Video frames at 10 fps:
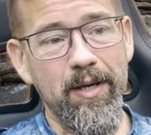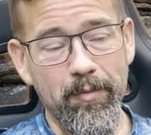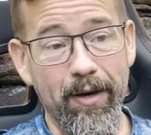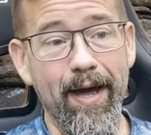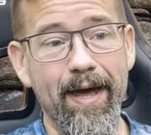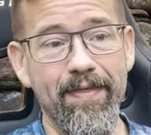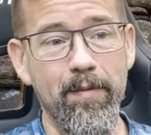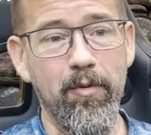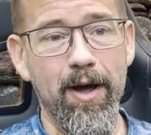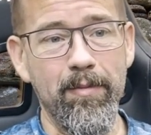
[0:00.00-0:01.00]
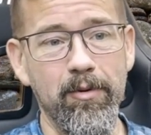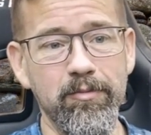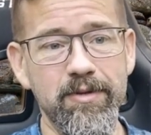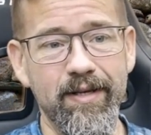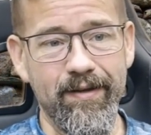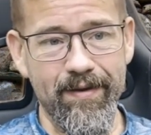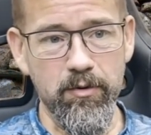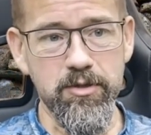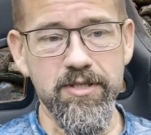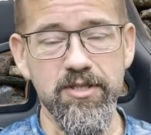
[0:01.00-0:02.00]
but I had that problem, and
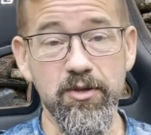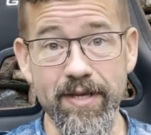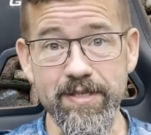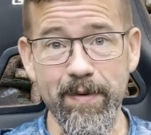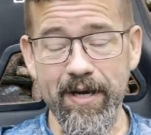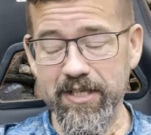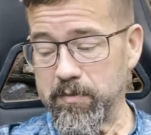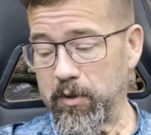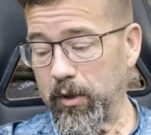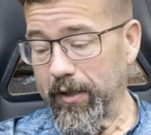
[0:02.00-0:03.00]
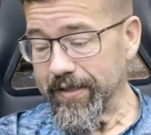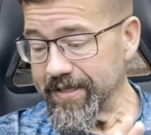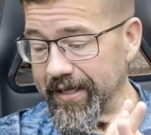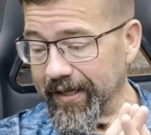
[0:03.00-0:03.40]
so that's my experience.